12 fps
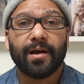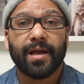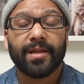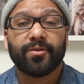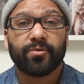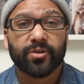
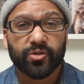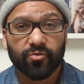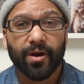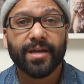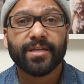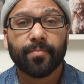and you're
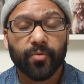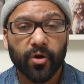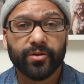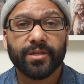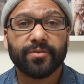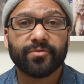trying to
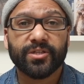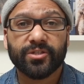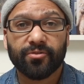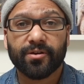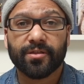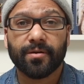protein
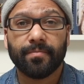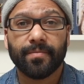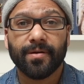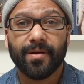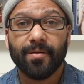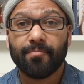restrict them,
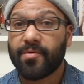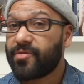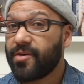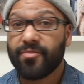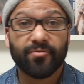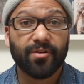but
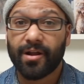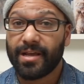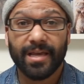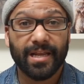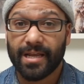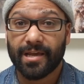then they're
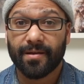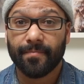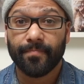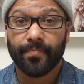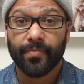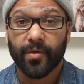not eating
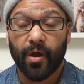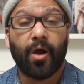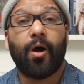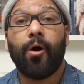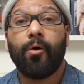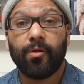
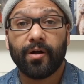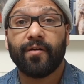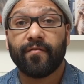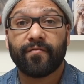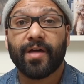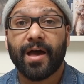all of